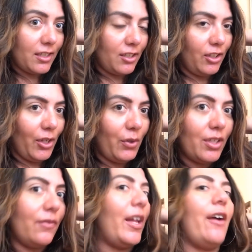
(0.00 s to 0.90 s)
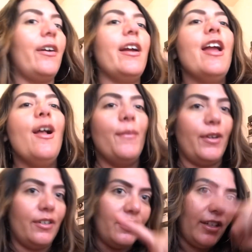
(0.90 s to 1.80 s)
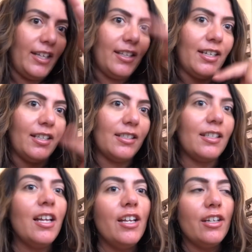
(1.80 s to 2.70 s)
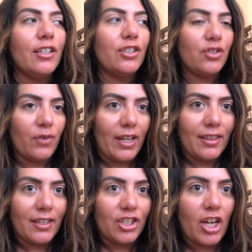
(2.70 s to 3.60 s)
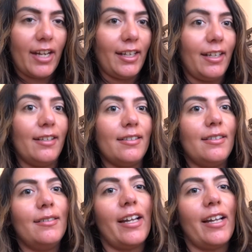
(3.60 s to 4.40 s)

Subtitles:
It's a lotus flower, but underneath it, it's strength in Chinese.